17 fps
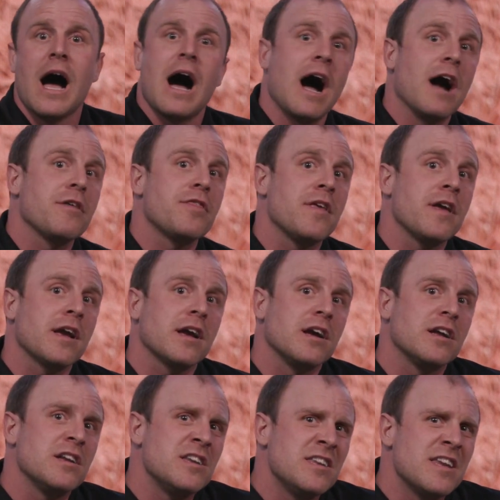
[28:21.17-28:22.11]
I think
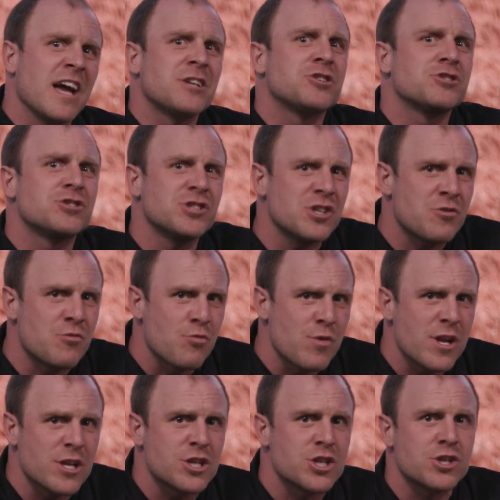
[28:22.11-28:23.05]

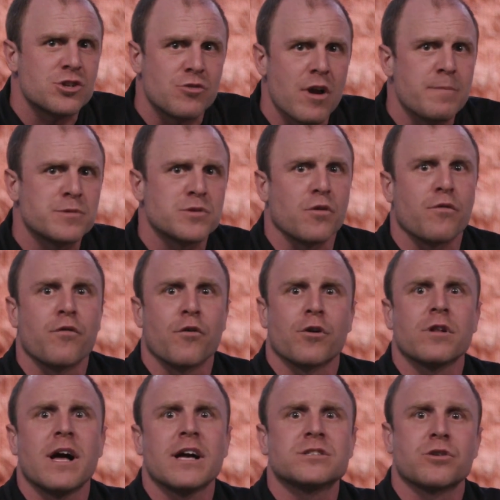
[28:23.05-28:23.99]
nitrogen-rich strips or
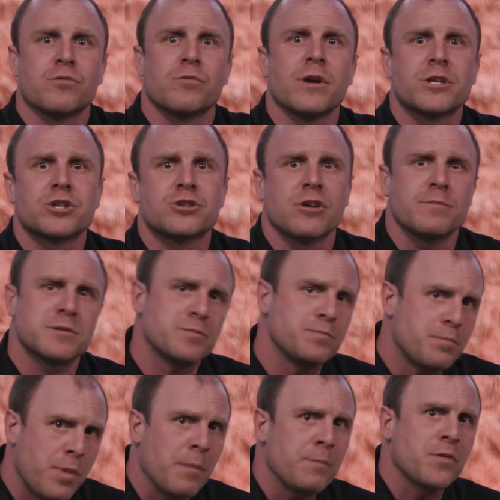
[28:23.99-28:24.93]
fertilizer-rich strips
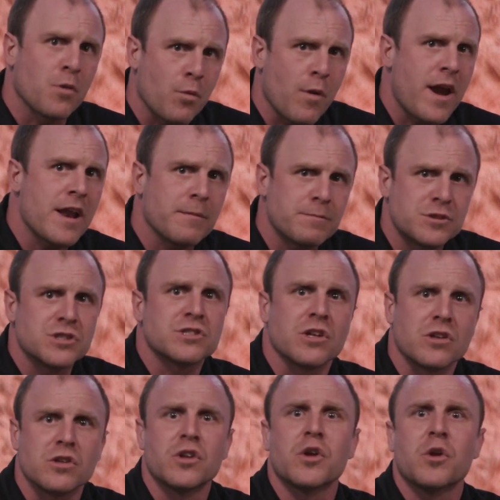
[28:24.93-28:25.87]
bump the rate up just
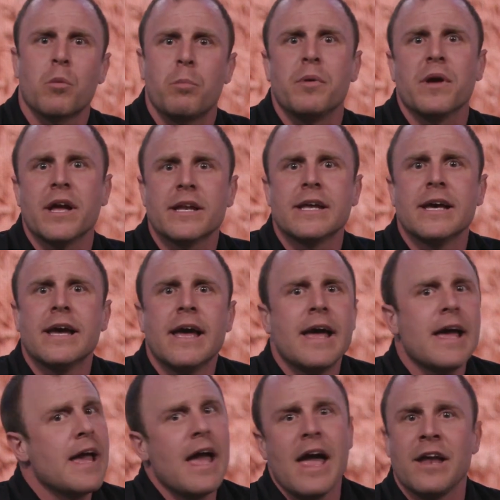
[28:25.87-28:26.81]
a little bit,
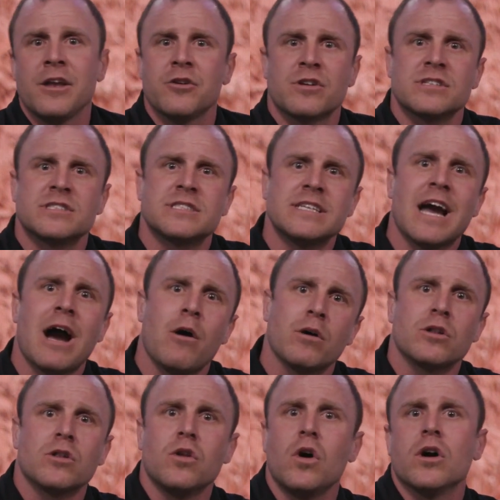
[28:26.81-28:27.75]
and you can see
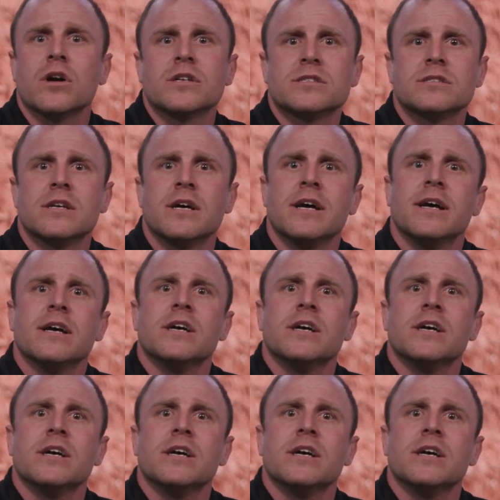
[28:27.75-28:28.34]
how it looks.